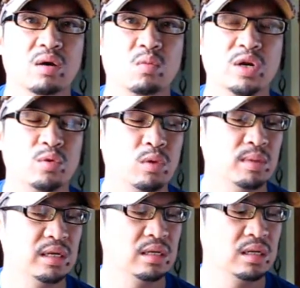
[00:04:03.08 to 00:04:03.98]
Wonder
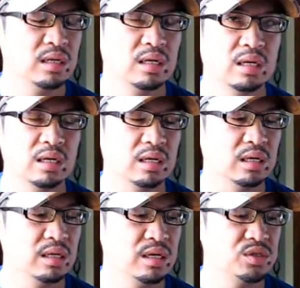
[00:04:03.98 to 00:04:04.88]
Woman
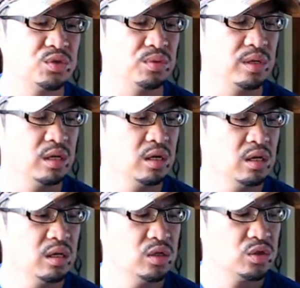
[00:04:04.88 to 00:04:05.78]
history.
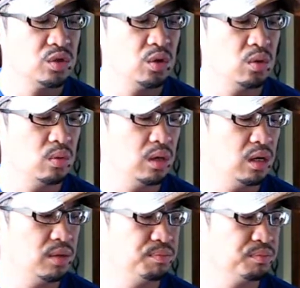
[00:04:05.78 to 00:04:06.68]
So
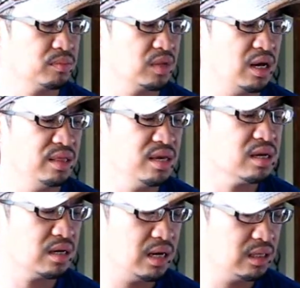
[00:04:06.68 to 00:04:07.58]
I think
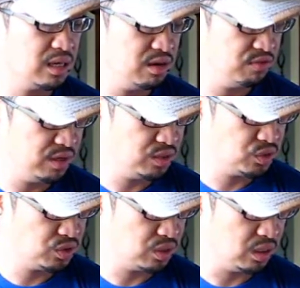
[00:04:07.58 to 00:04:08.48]
I'll give
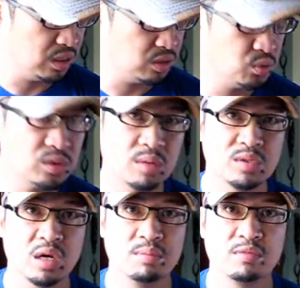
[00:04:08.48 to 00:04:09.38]
this 2 thumbs
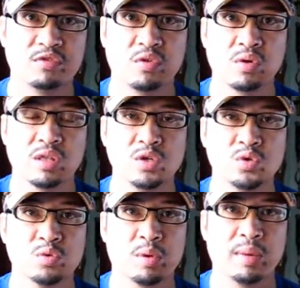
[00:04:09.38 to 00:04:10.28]
up for the new
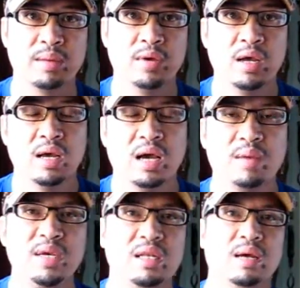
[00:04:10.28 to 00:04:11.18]
Superman. I
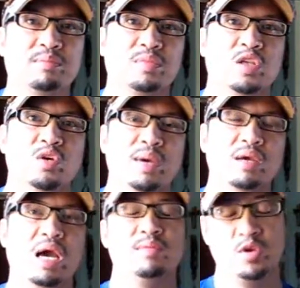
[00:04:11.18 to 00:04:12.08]
mean, you
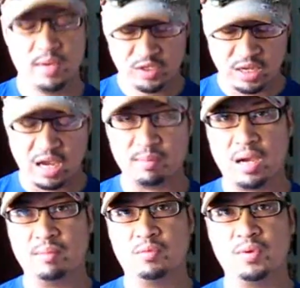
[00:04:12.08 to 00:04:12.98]
may see
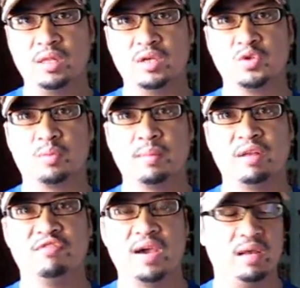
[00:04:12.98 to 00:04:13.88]
I'm really a Superman
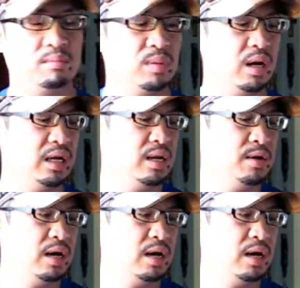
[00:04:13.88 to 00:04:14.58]
fan, but